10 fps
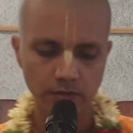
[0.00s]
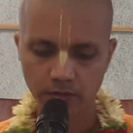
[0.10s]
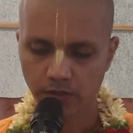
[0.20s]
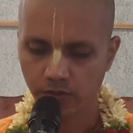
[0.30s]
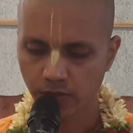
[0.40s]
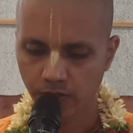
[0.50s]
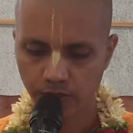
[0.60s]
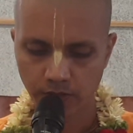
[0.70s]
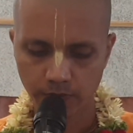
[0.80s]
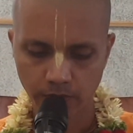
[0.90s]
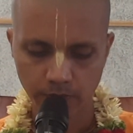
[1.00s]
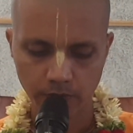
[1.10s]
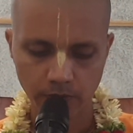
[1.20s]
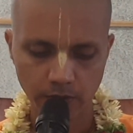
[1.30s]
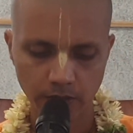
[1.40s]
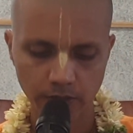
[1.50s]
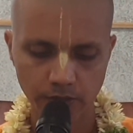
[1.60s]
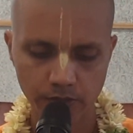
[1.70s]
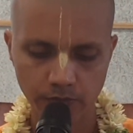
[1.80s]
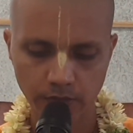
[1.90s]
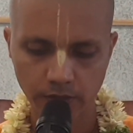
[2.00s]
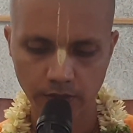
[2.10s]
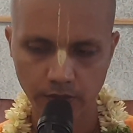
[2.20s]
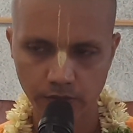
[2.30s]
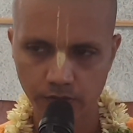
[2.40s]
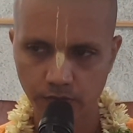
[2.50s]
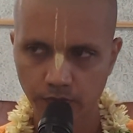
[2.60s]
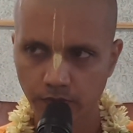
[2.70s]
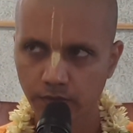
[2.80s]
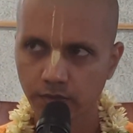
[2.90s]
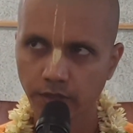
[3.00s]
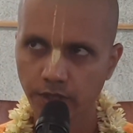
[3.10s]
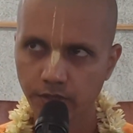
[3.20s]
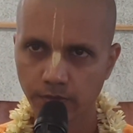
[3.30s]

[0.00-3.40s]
Translation and purport by His Divine Grace A.C.